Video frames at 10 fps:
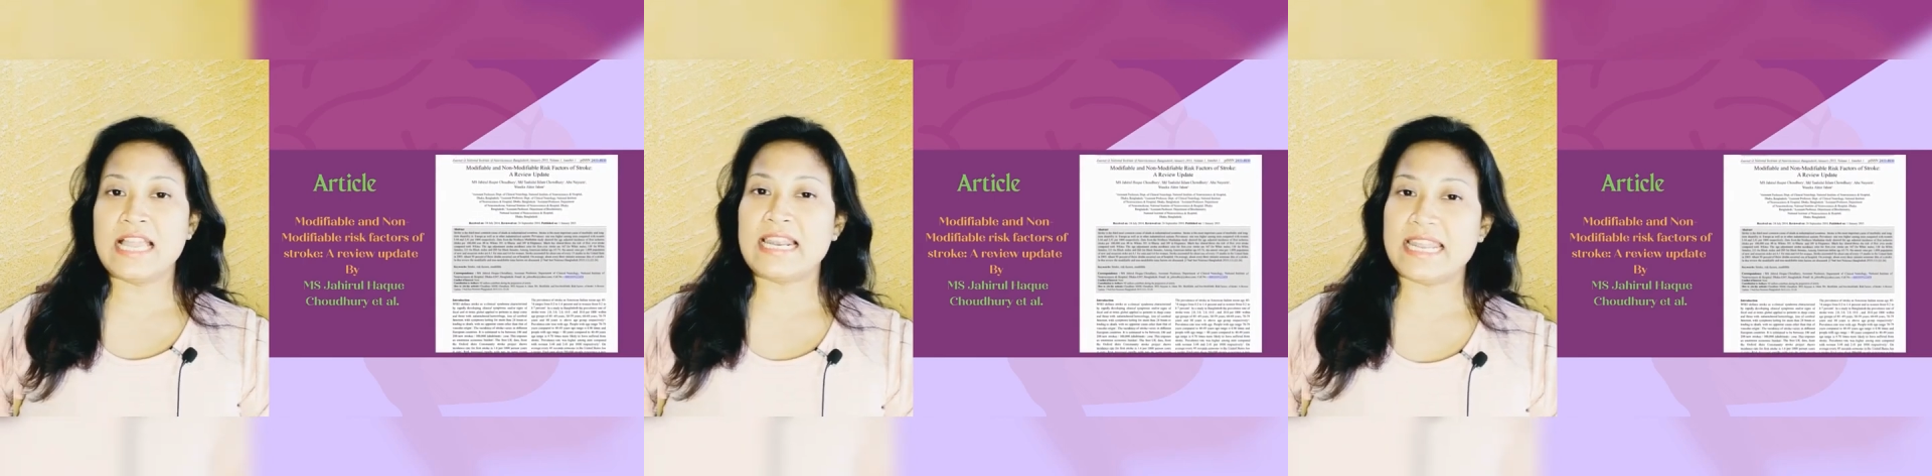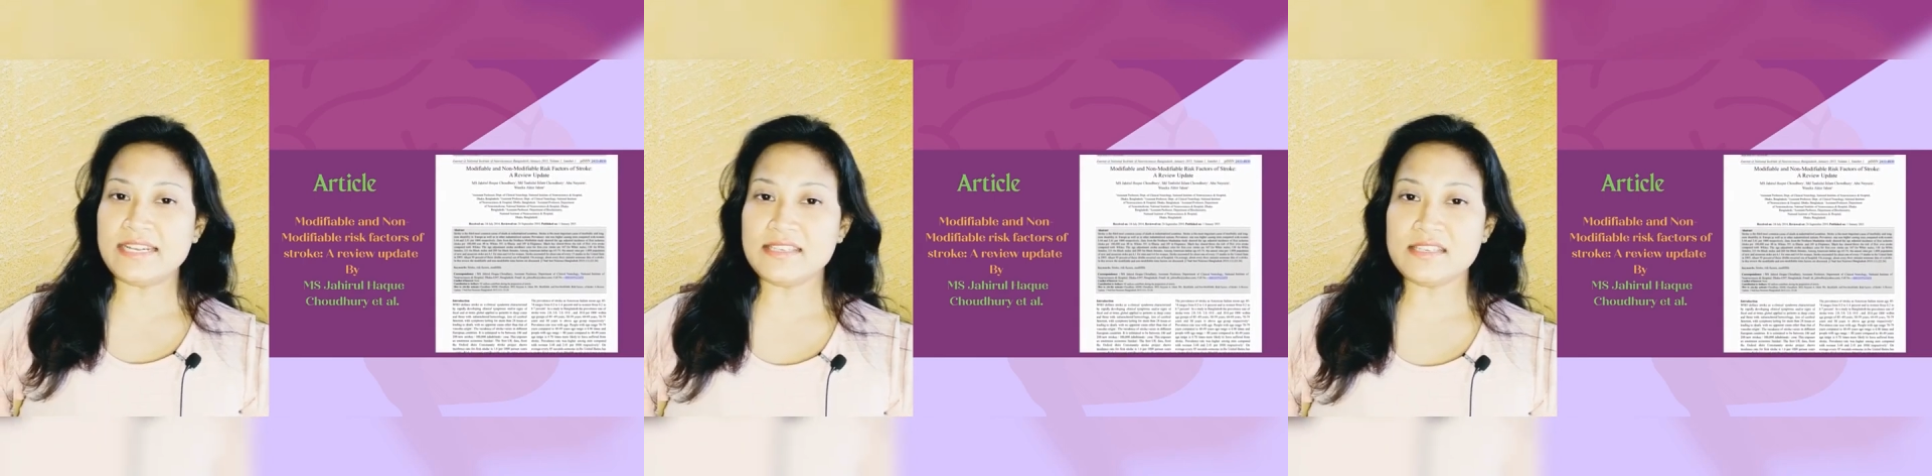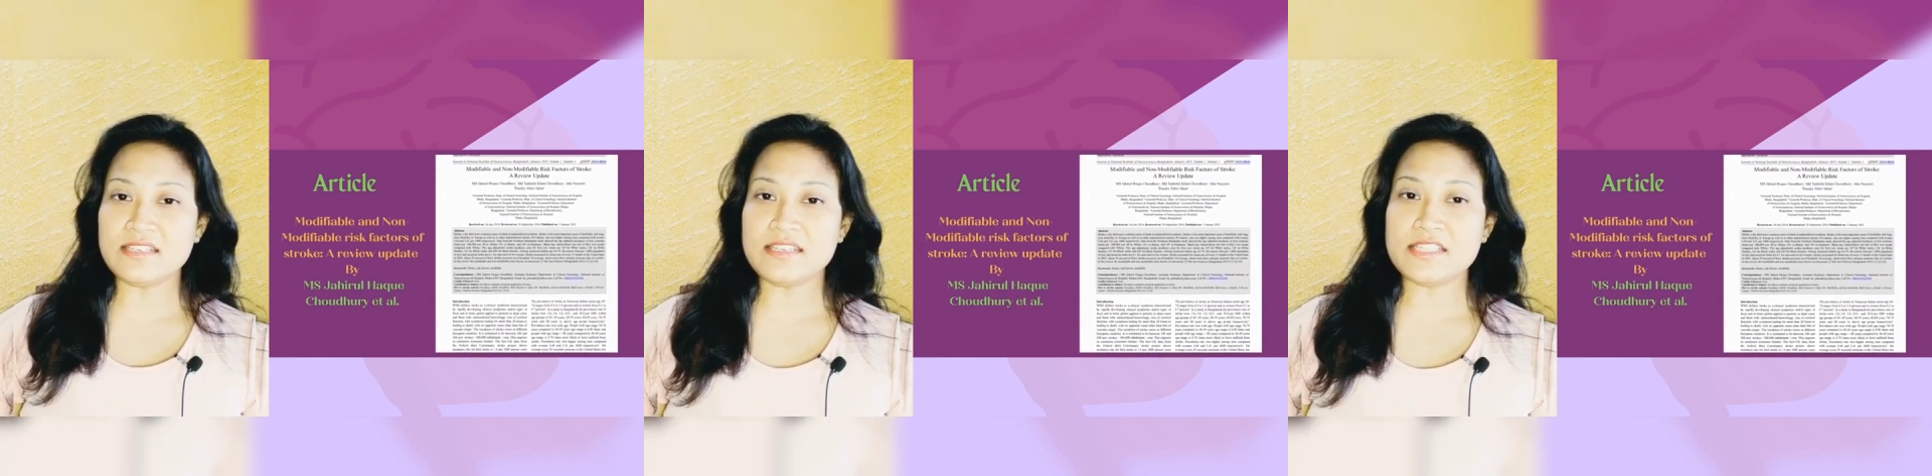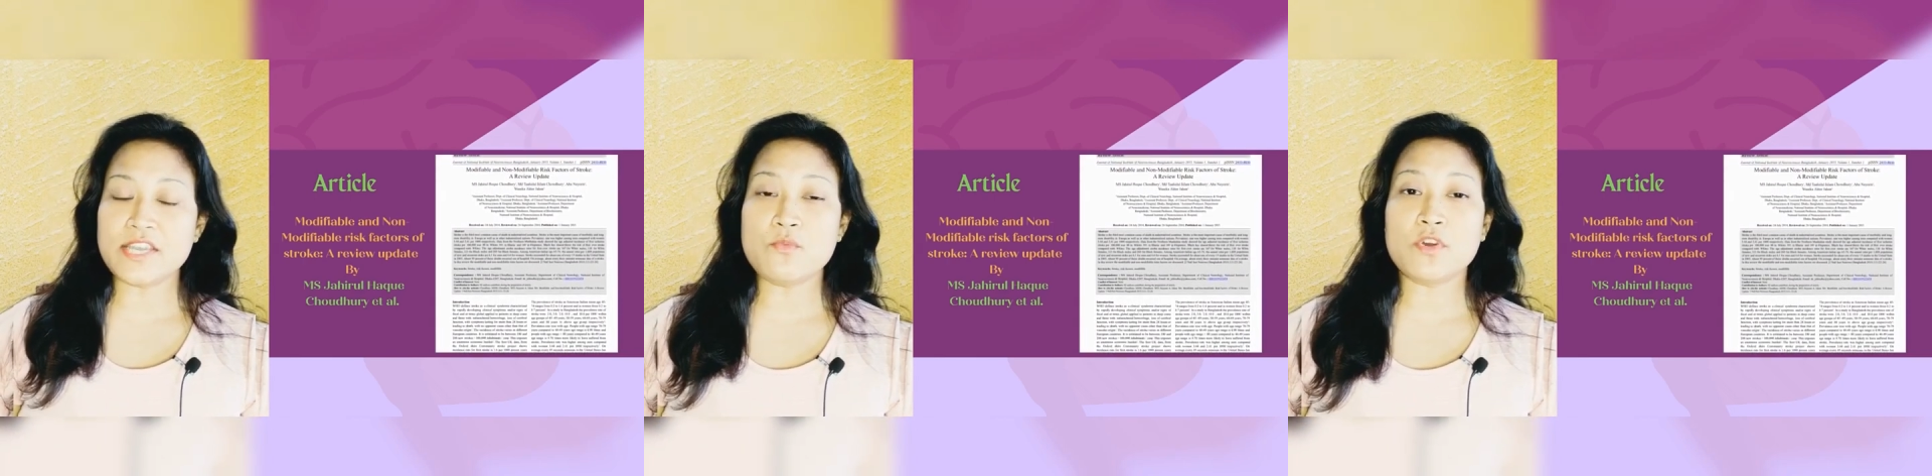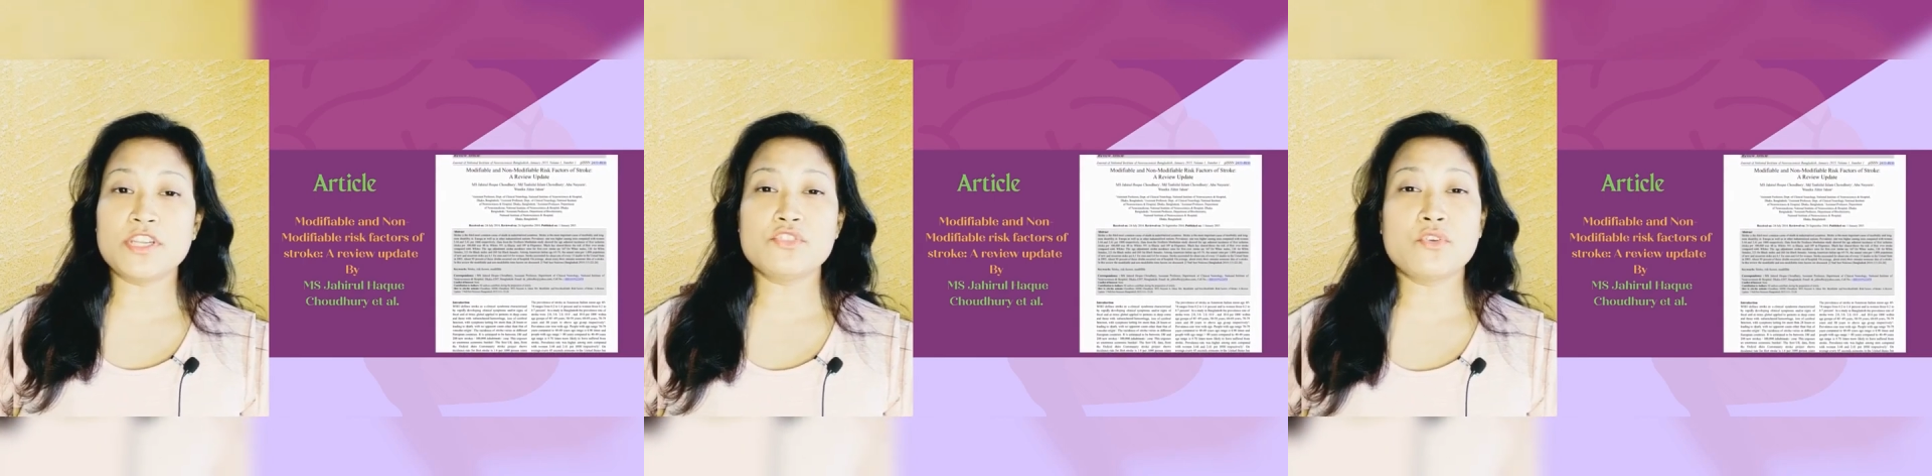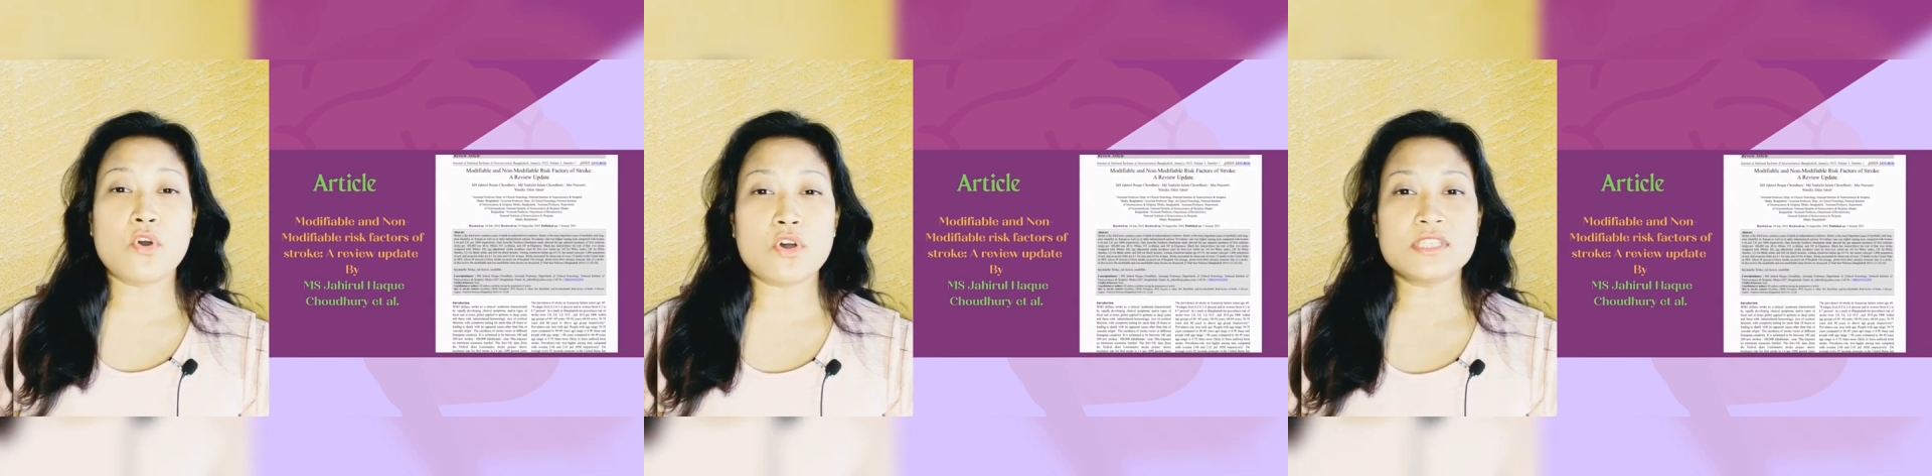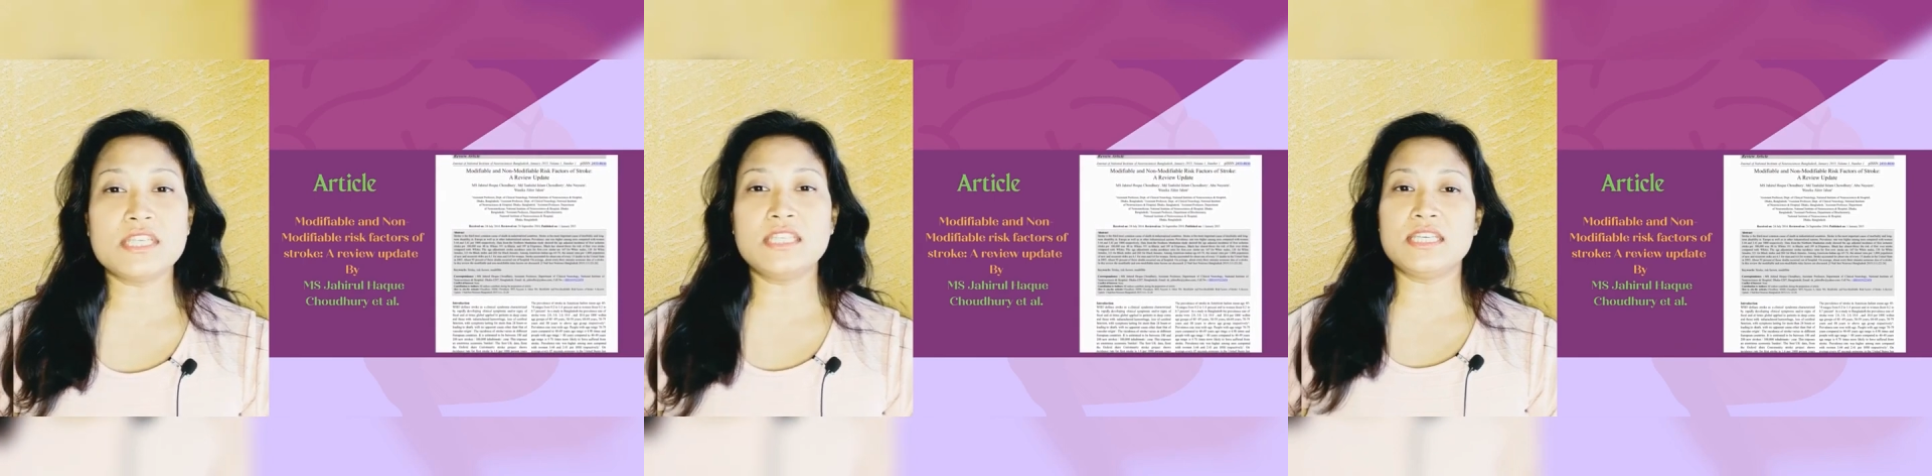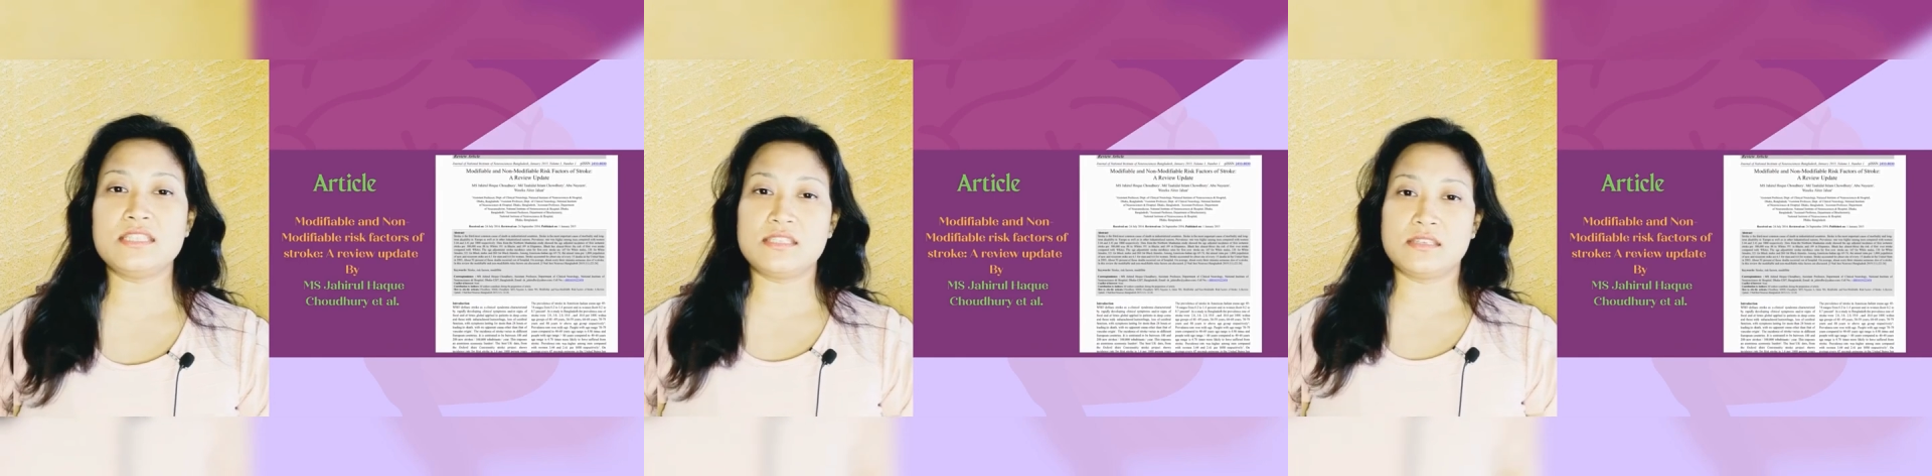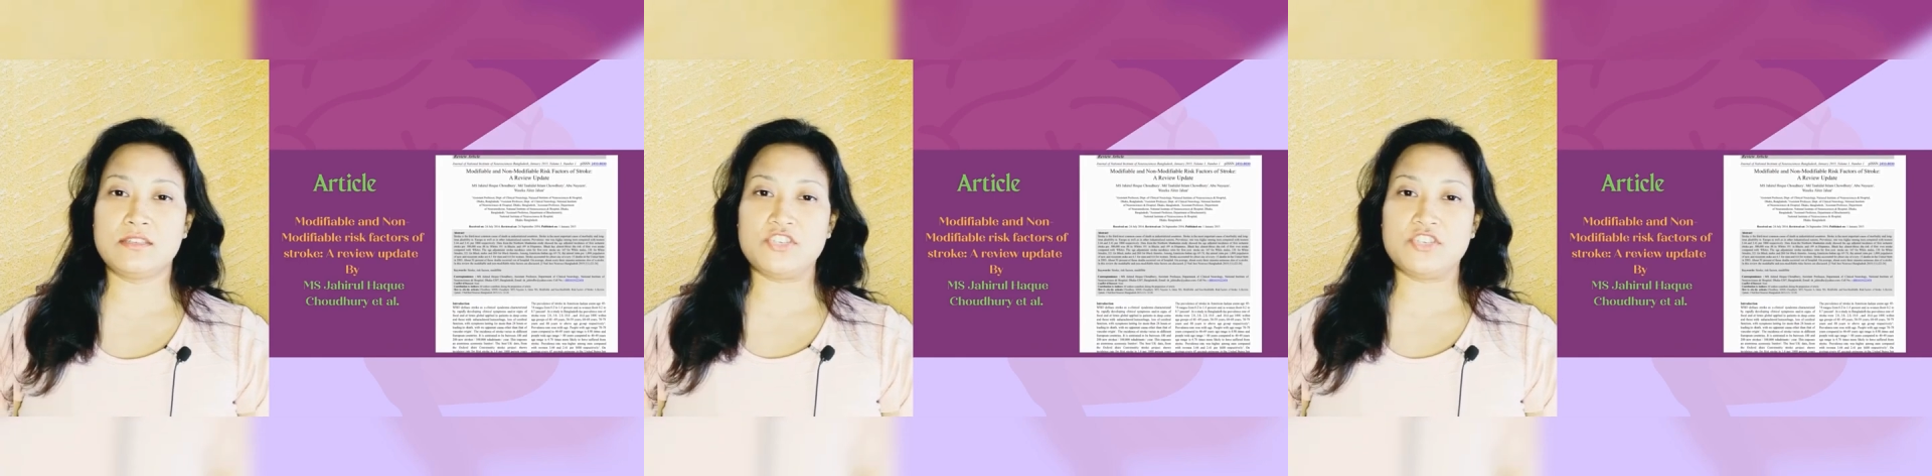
let us understand what is causing these